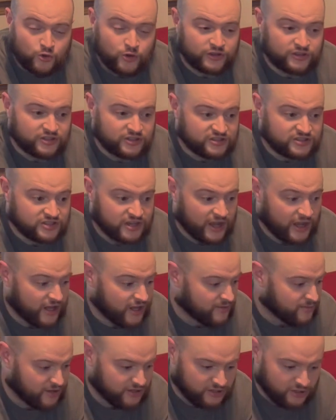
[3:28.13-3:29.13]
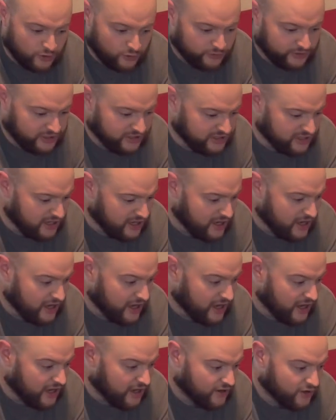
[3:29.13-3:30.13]
at the time. I know that
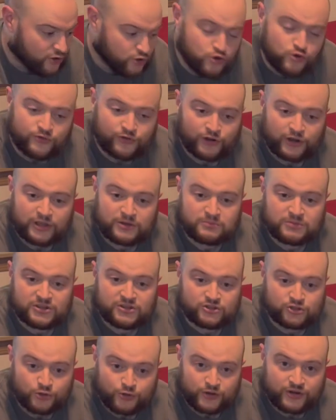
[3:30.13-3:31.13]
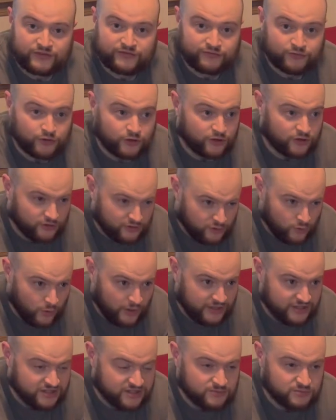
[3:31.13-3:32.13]
Hoover had been doing it for
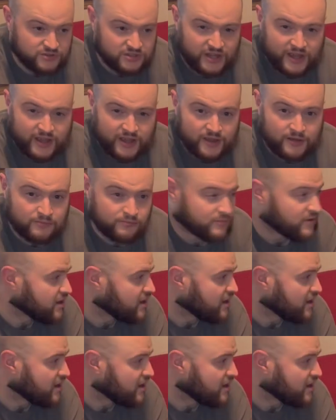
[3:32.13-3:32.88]
quite some time.